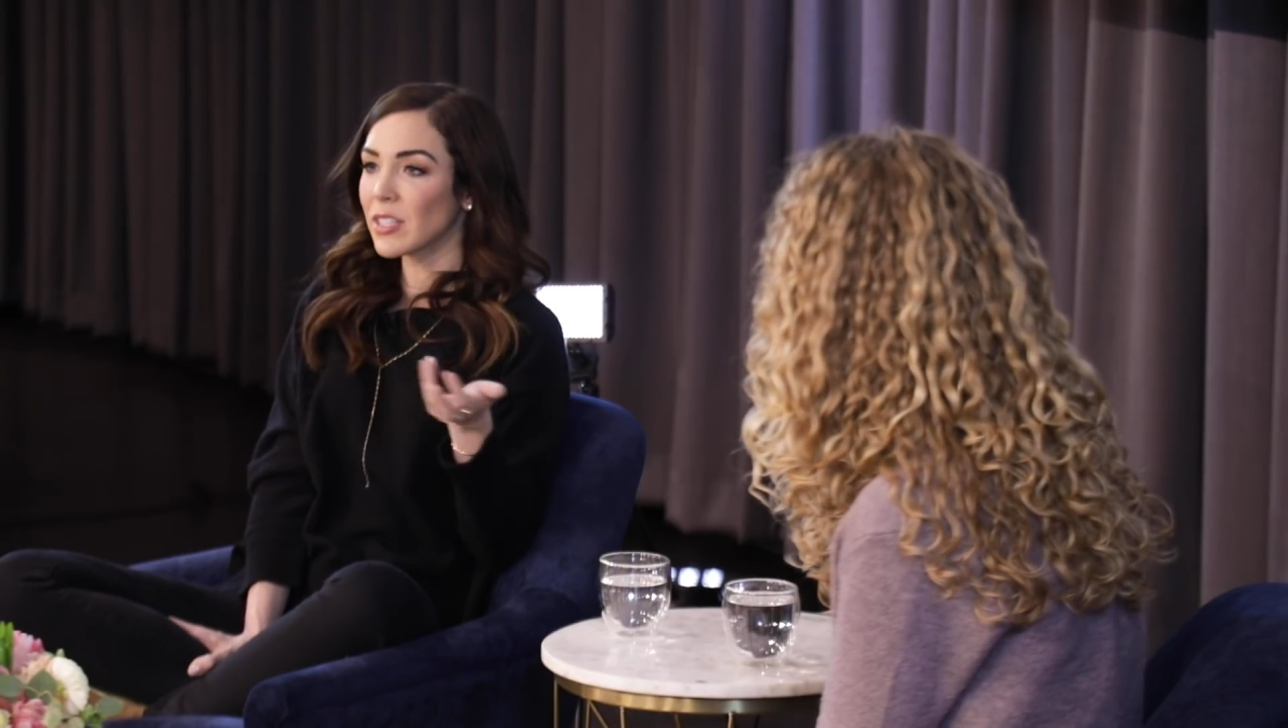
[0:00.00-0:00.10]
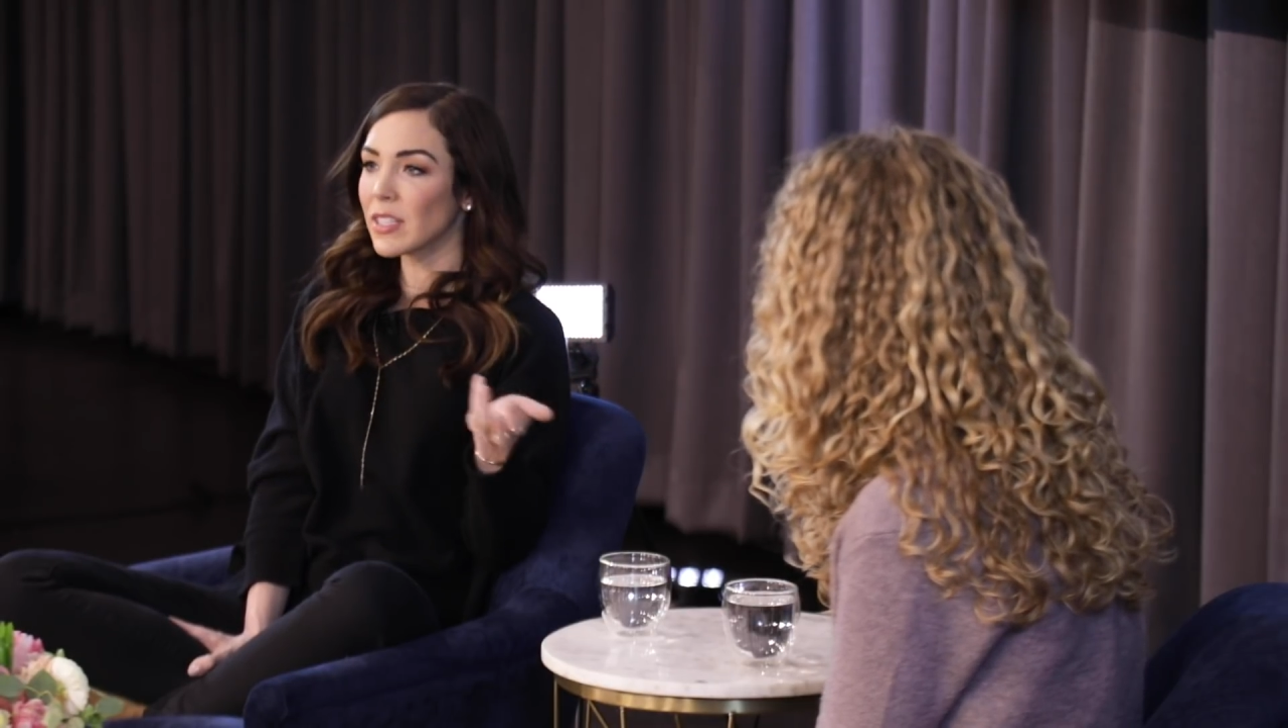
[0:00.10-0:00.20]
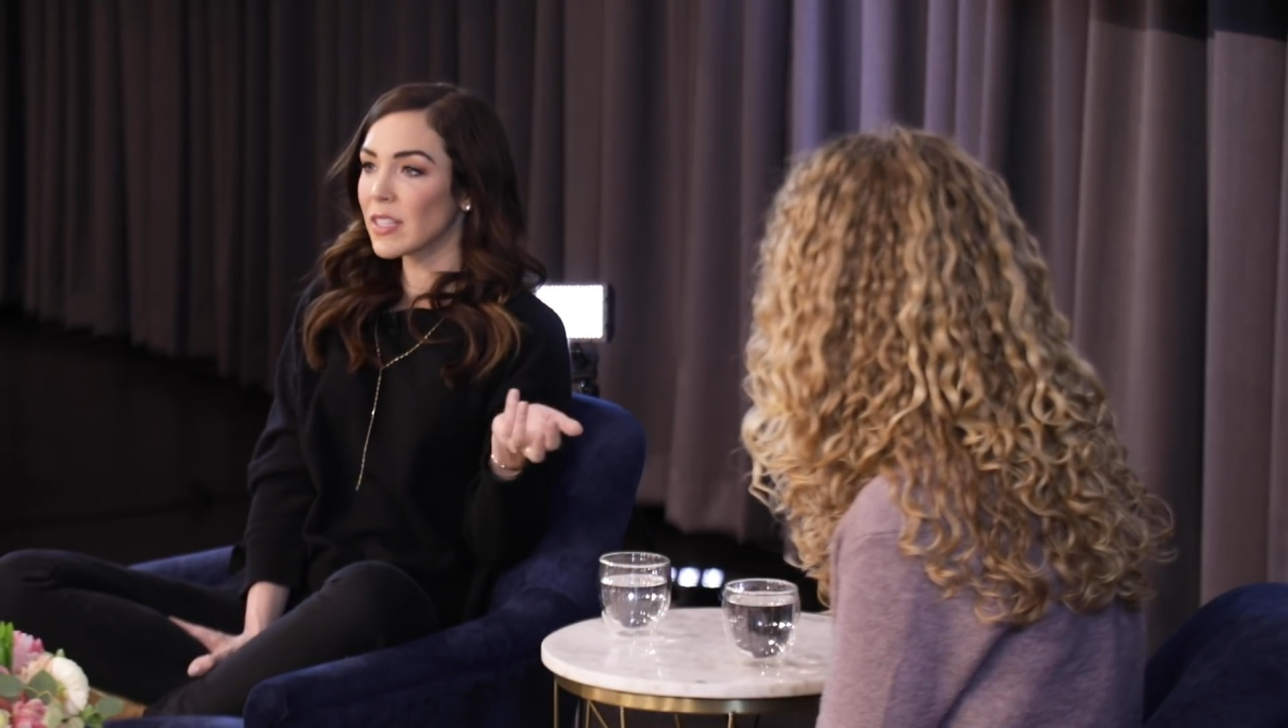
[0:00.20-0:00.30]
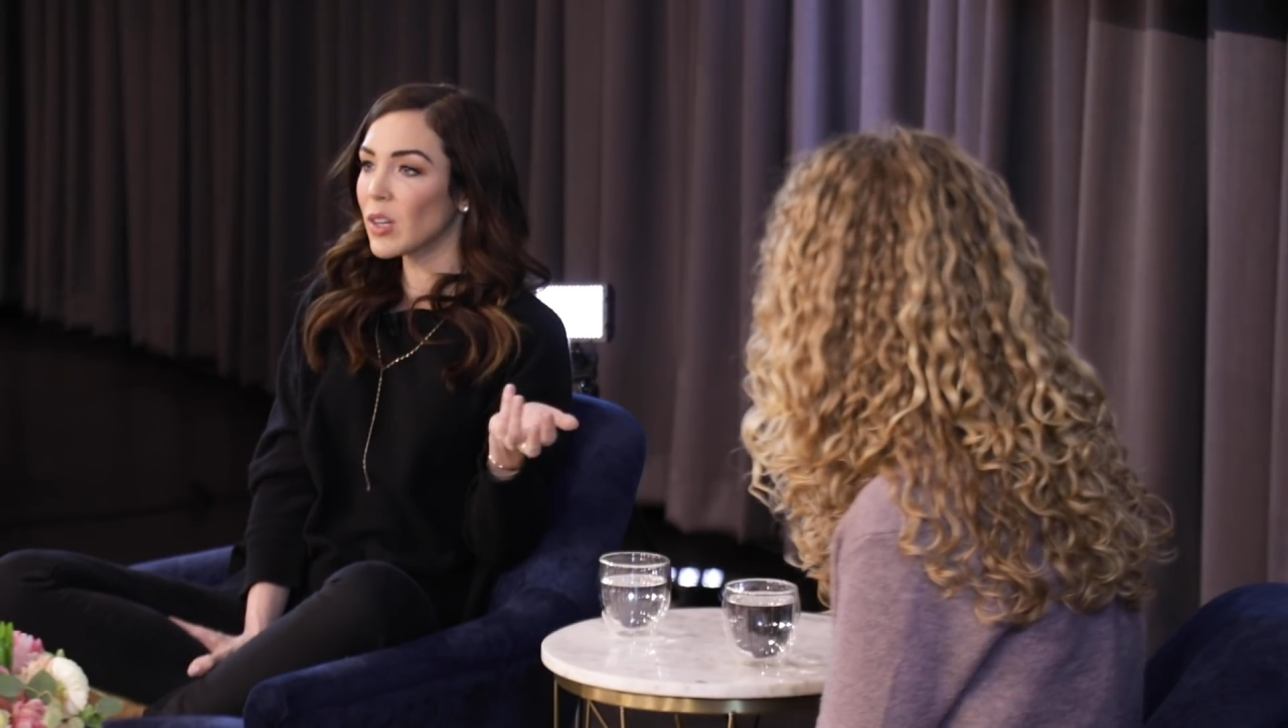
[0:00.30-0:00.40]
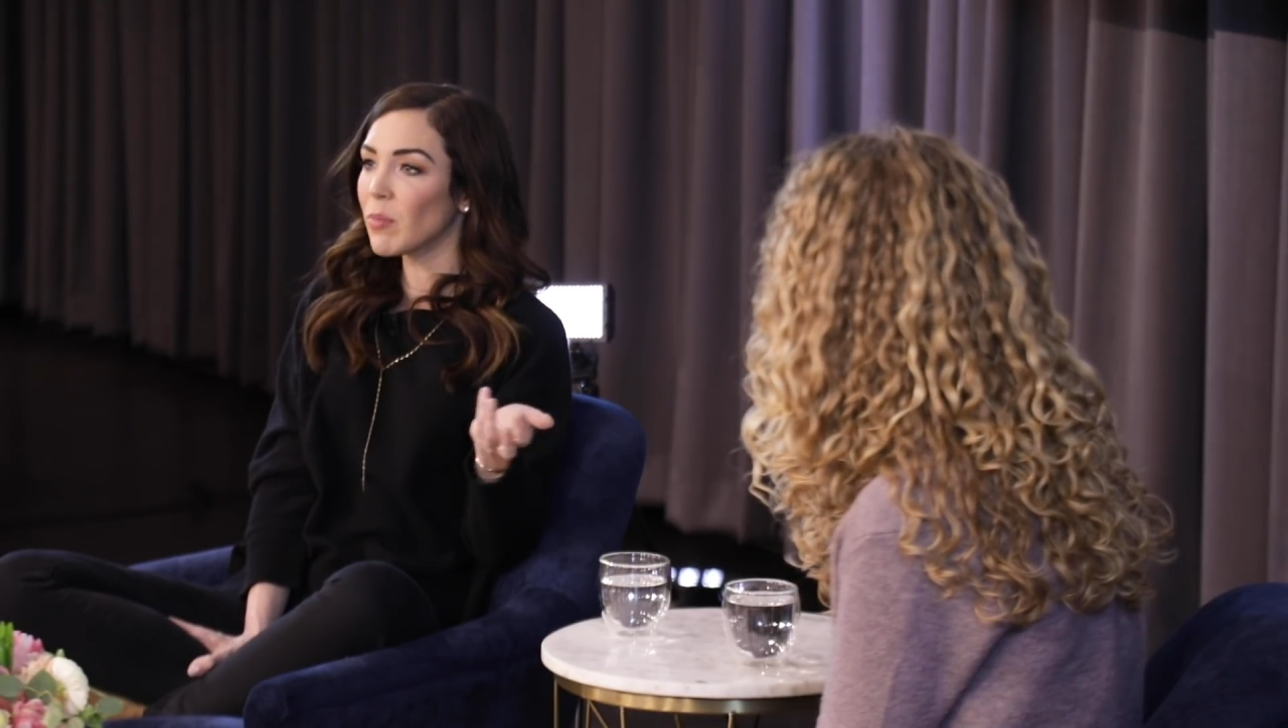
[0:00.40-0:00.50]
She's
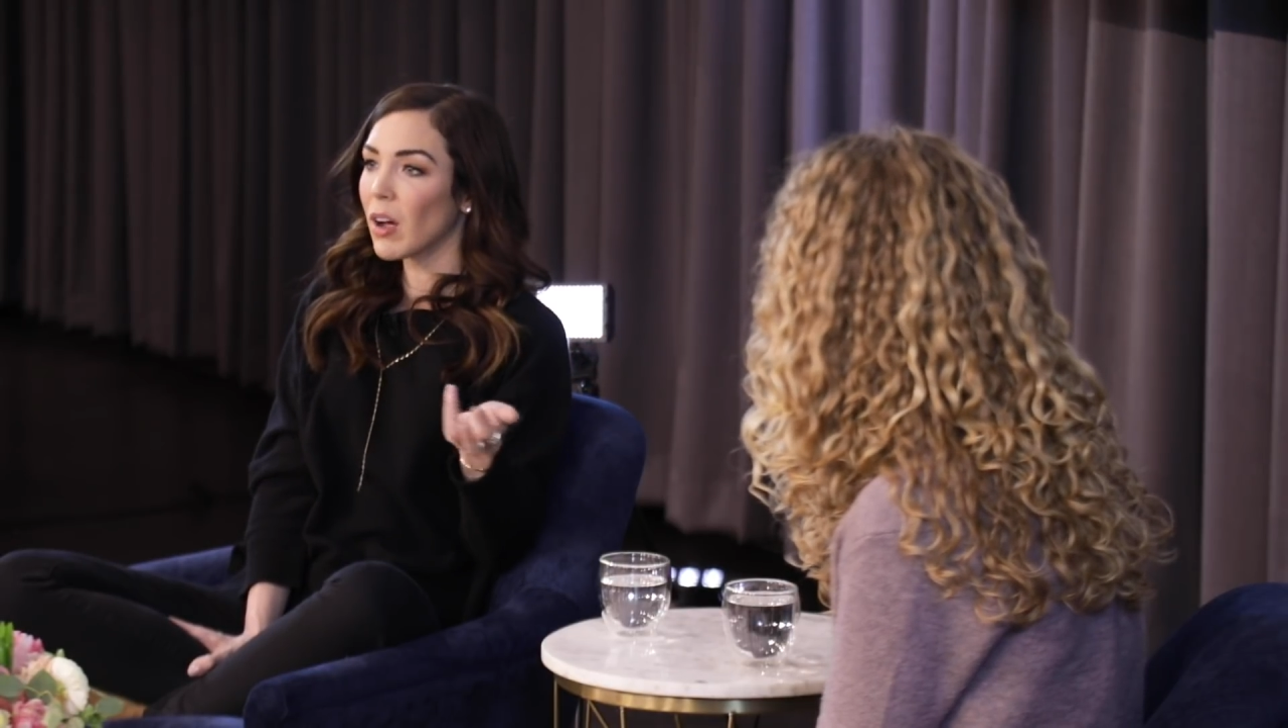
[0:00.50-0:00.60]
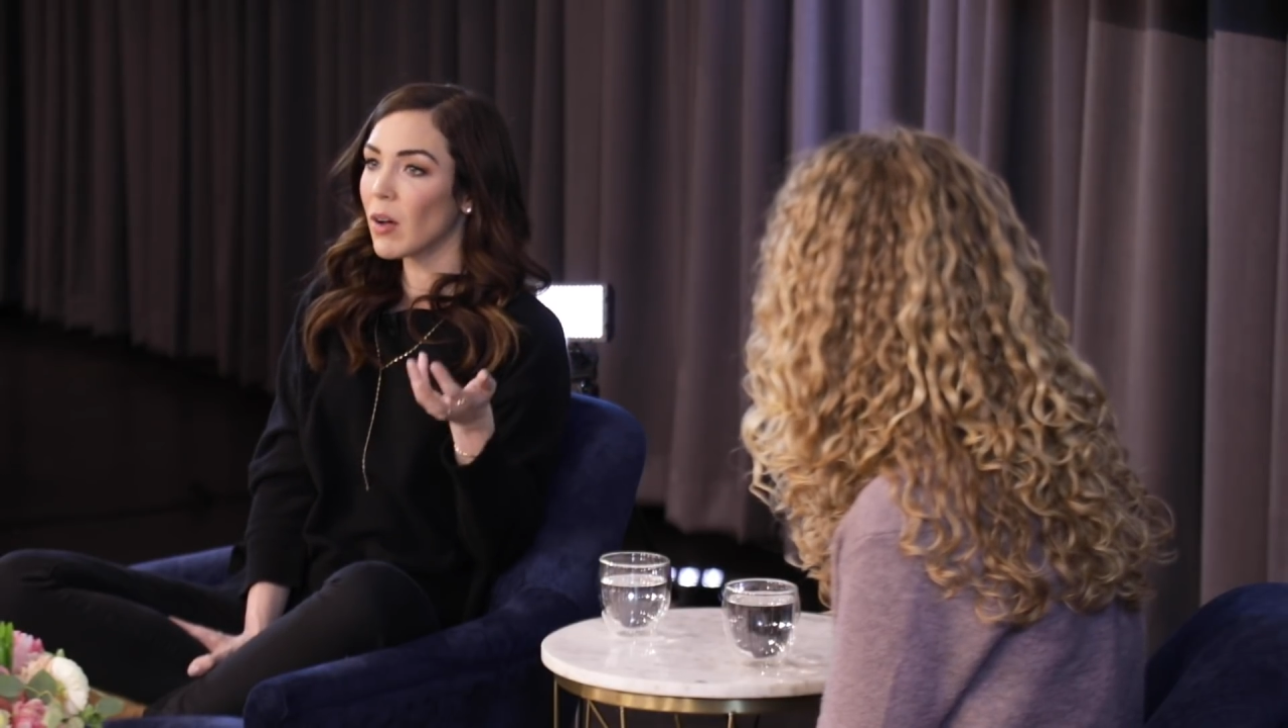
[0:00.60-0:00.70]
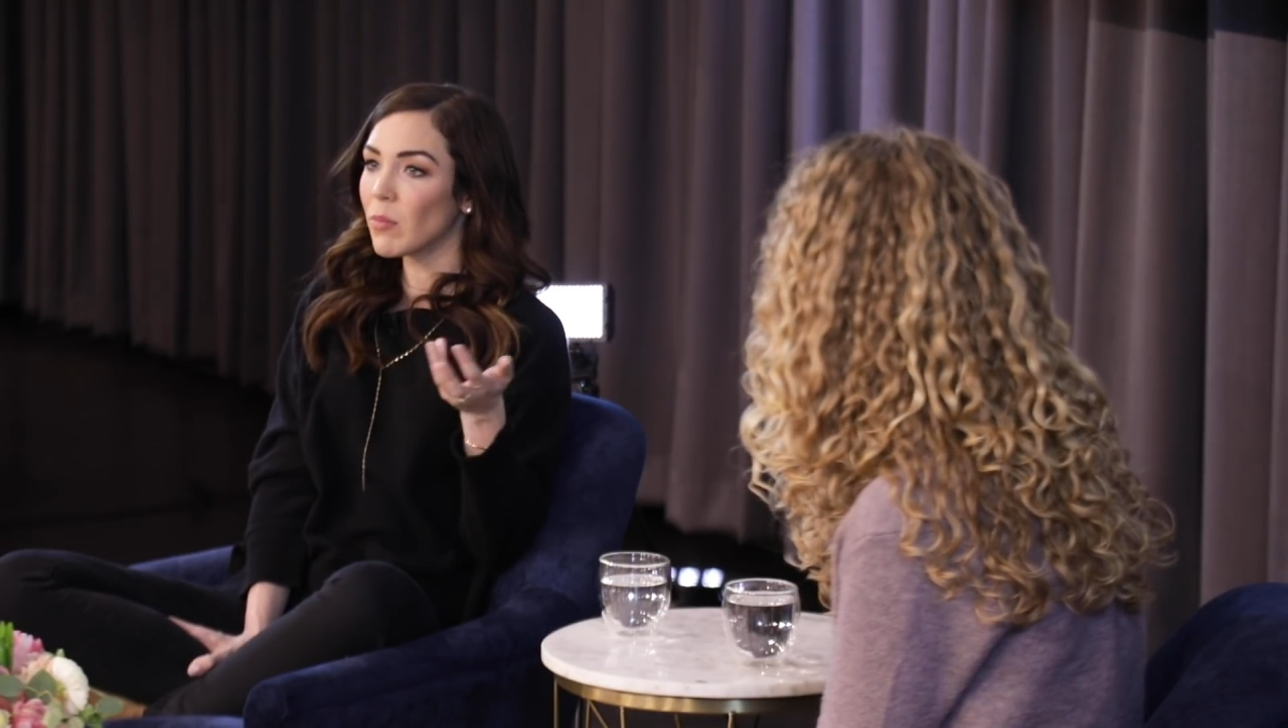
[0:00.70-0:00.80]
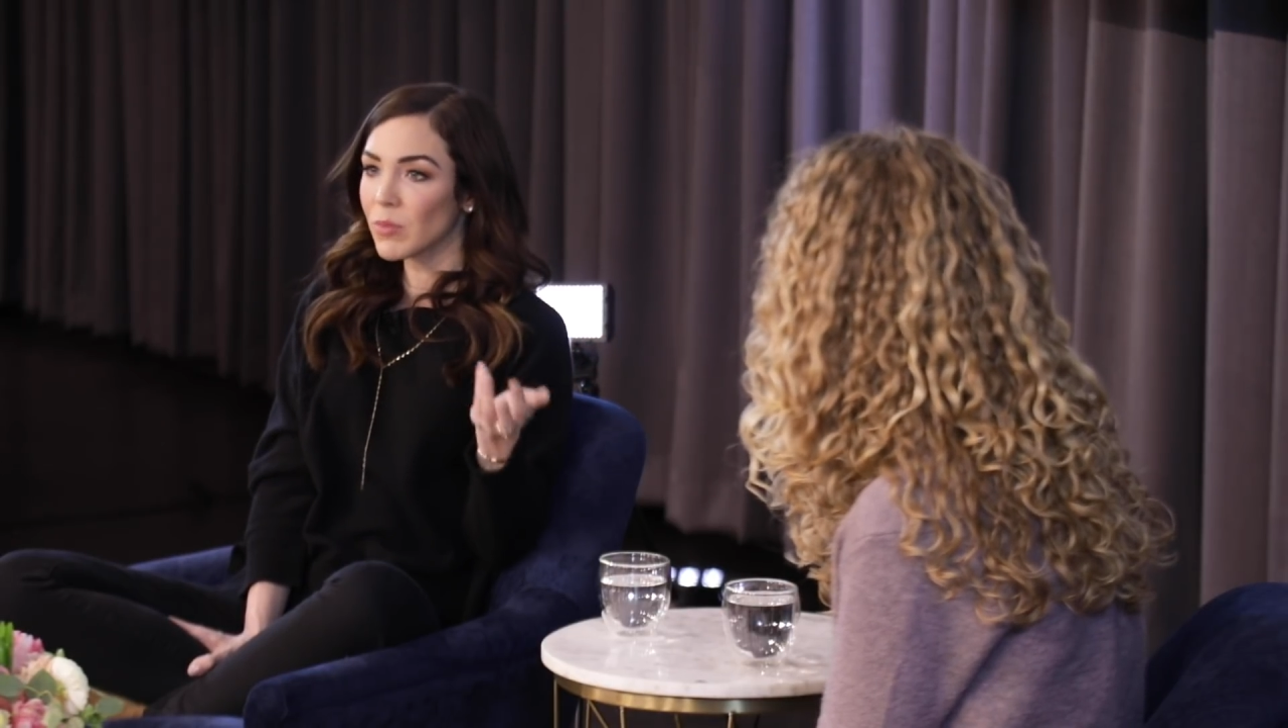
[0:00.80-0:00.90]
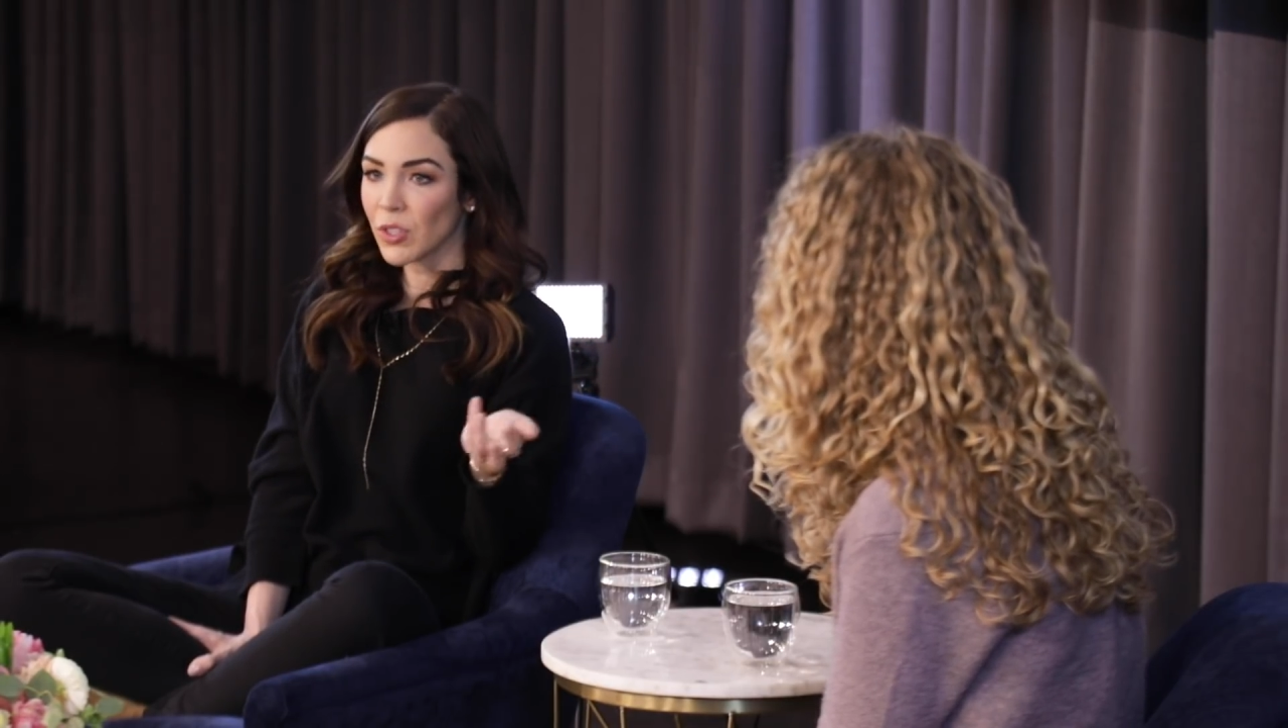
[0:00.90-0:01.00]
a single mom.